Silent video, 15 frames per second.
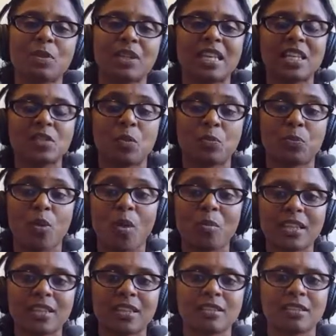But these were
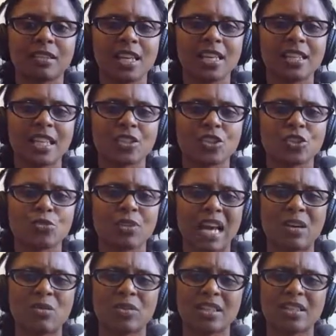probably the three that stood
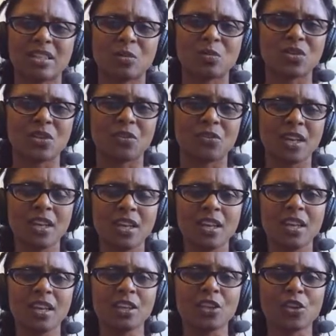out in terms of,
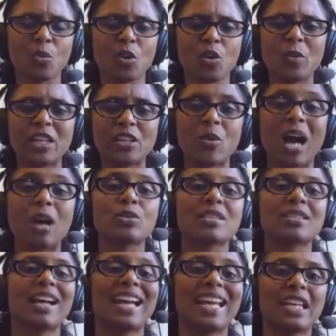you know, what do we do
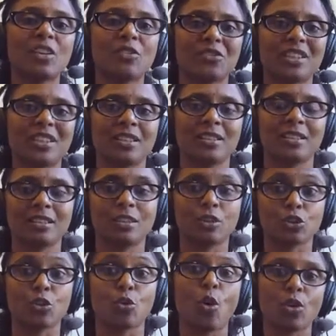outside of the,
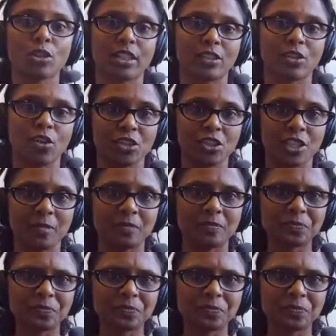the, the core technology?